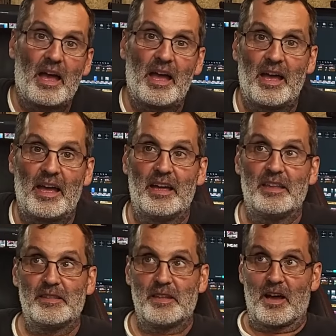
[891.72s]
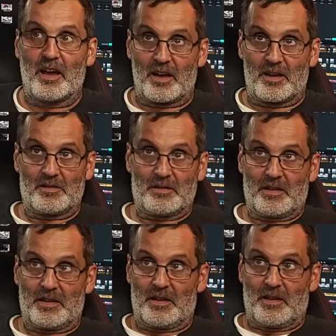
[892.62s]
and
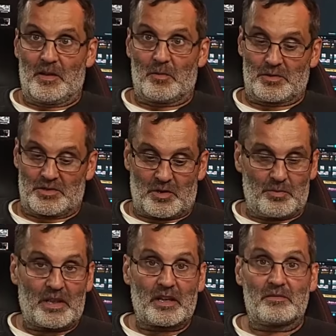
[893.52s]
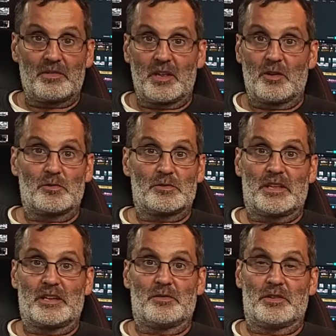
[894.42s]
we'll start making videos
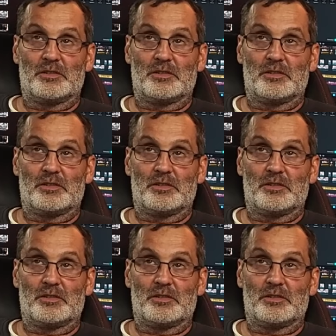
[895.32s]
like we